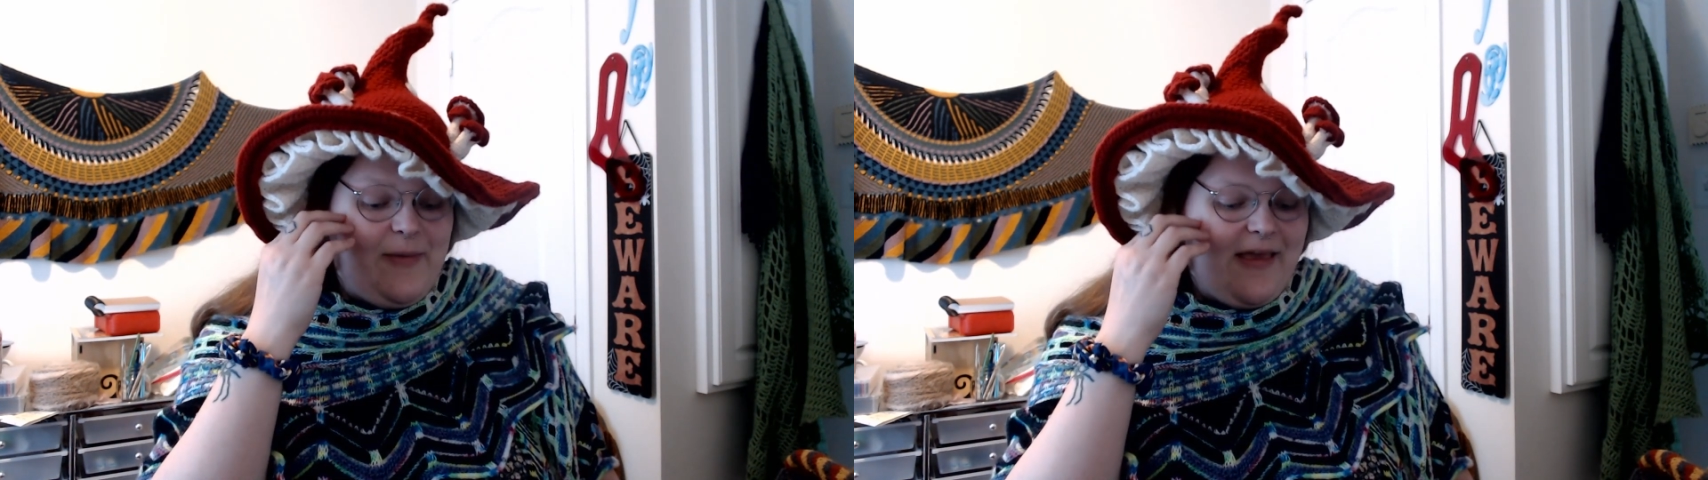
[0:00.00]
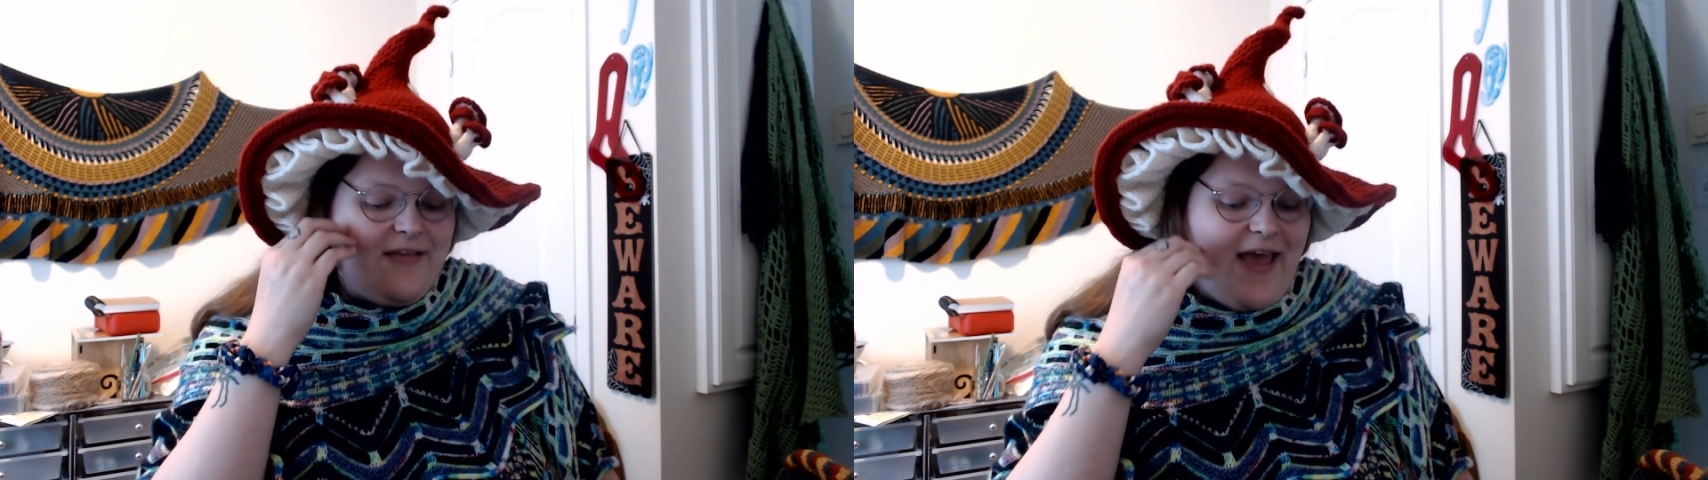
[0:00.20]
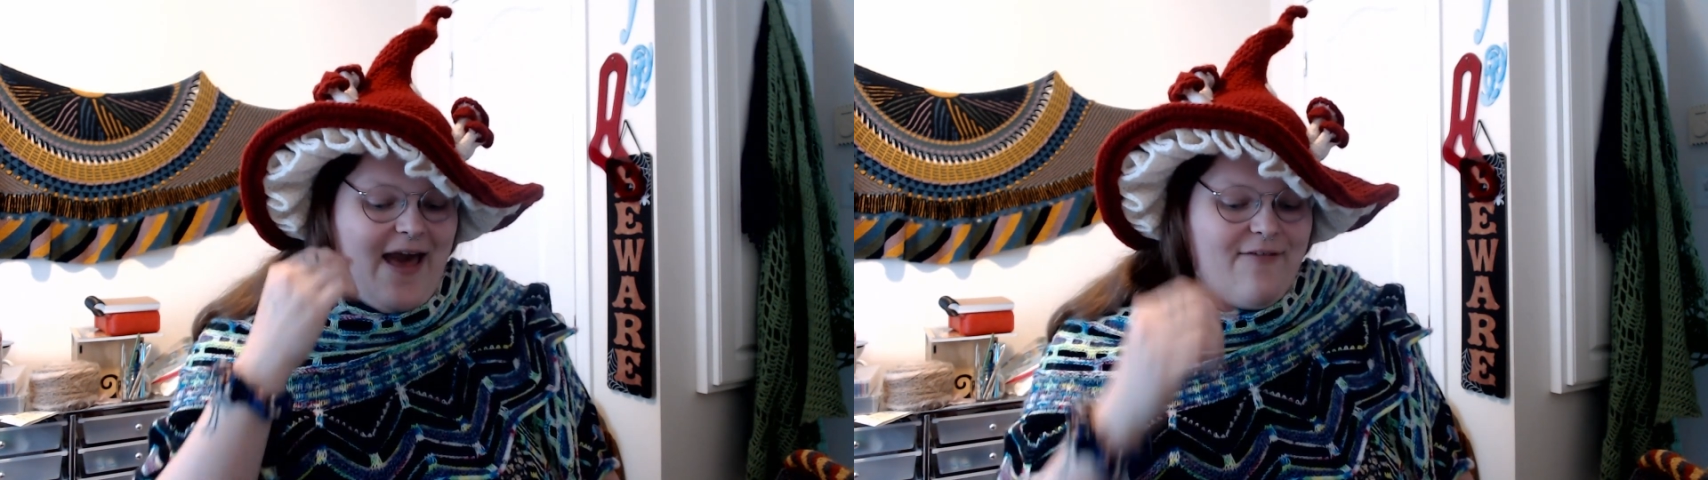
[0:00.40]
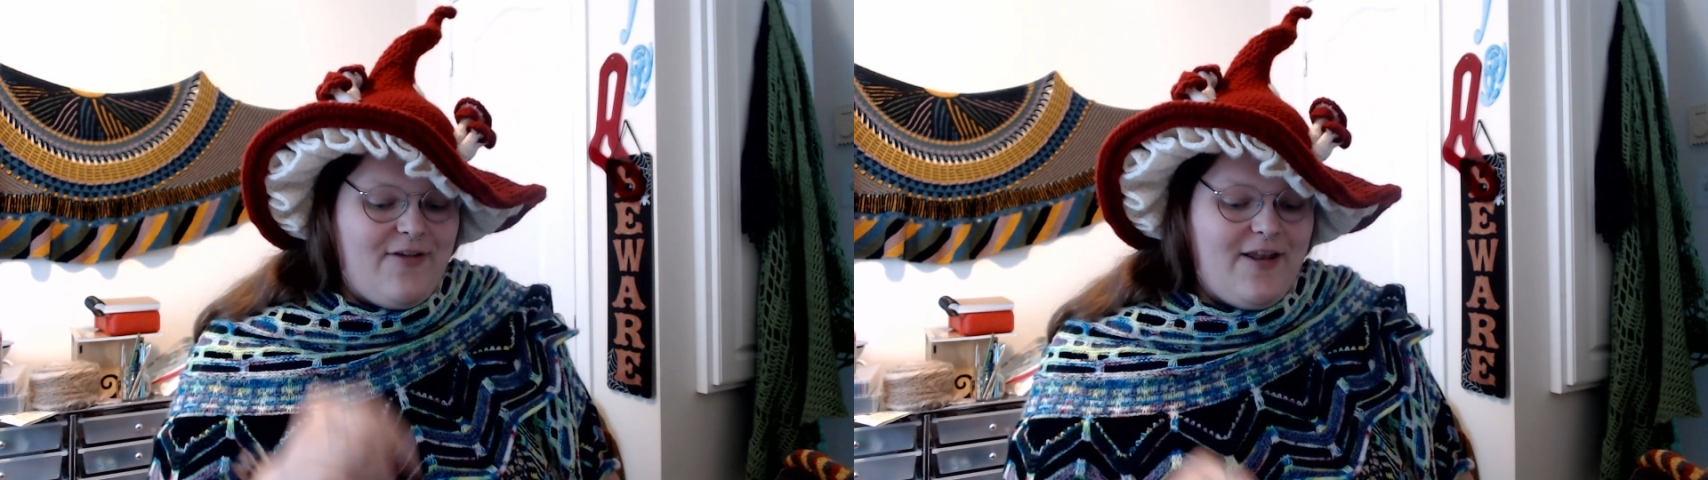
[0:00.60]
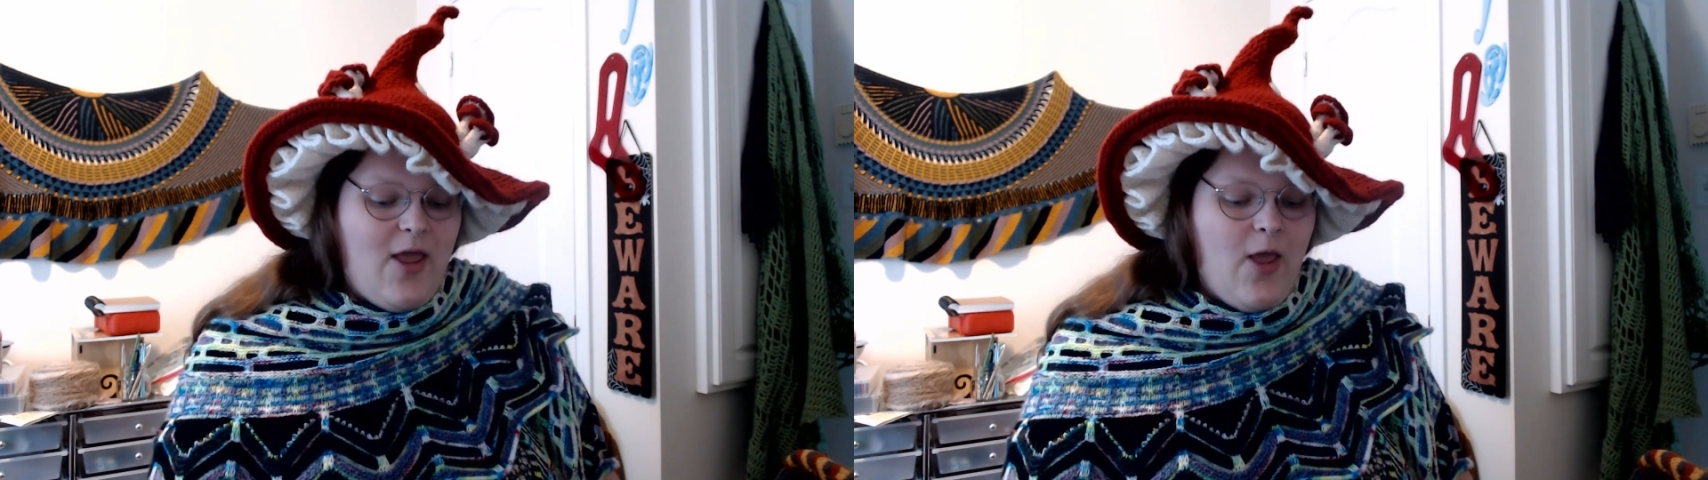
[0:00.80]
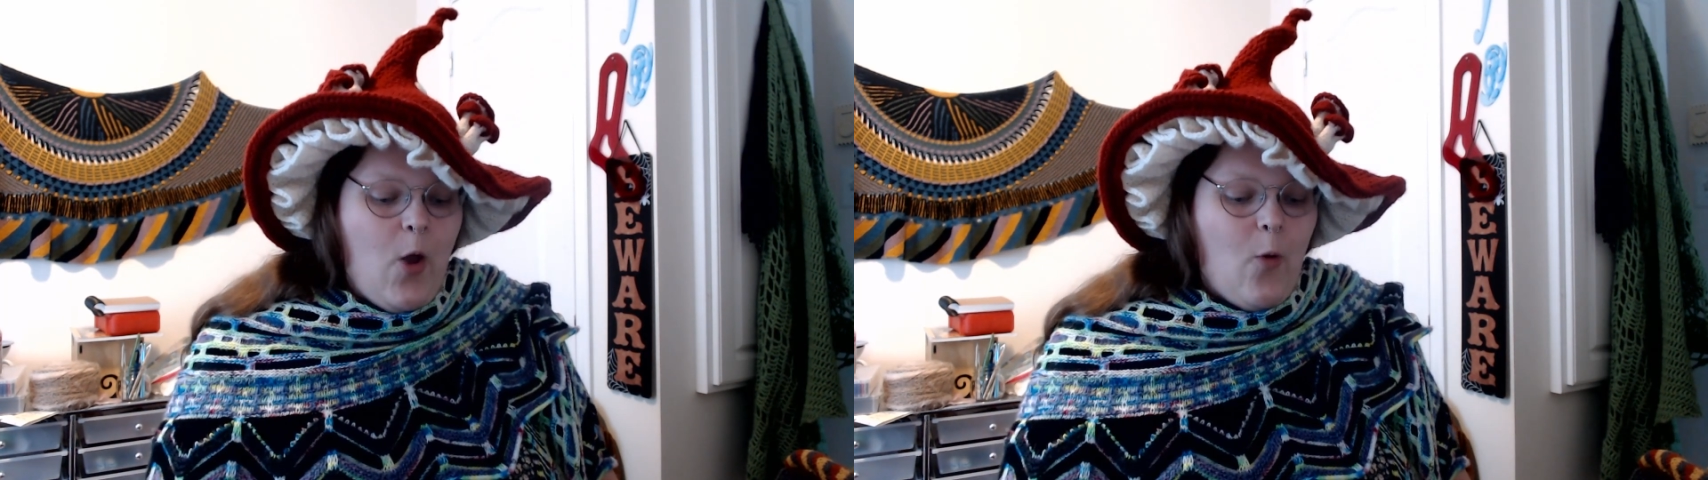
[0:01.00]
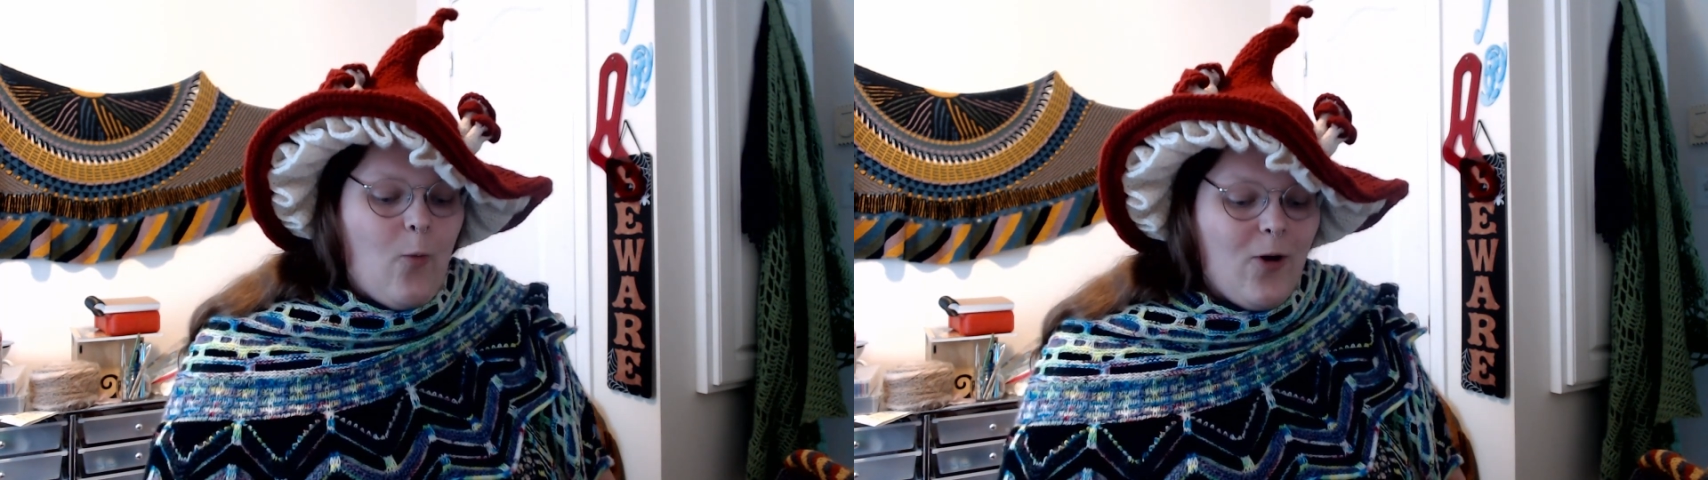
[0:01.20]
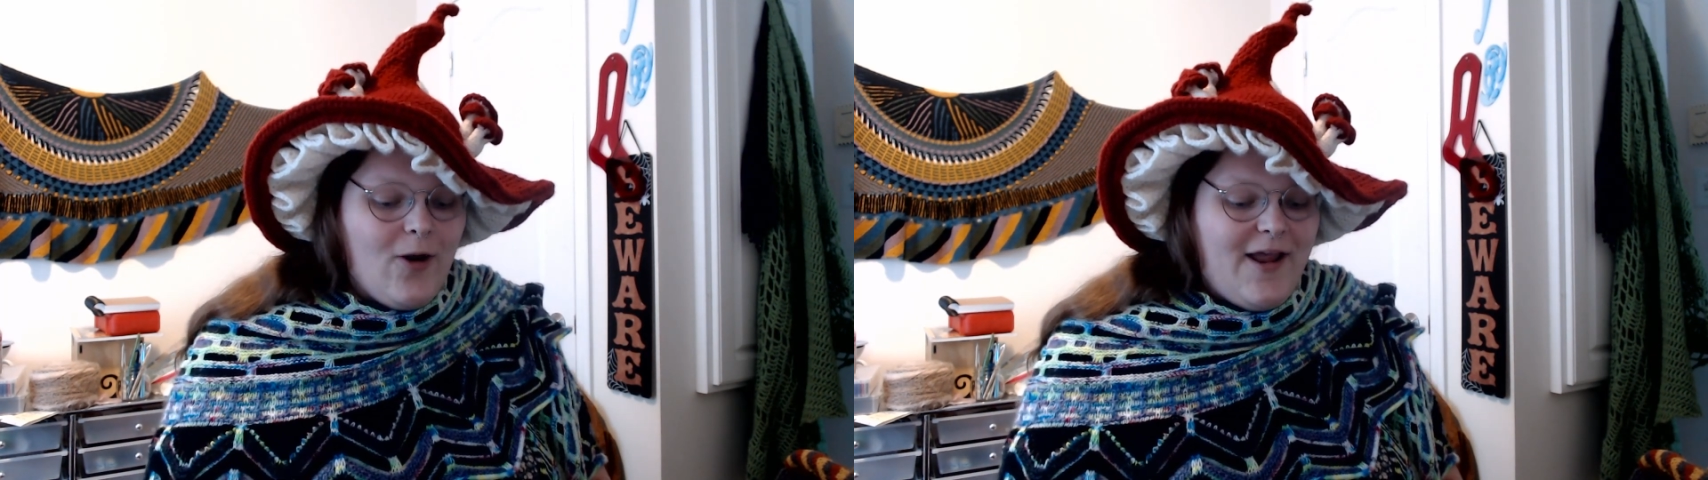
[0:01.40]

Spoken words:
haven't worn it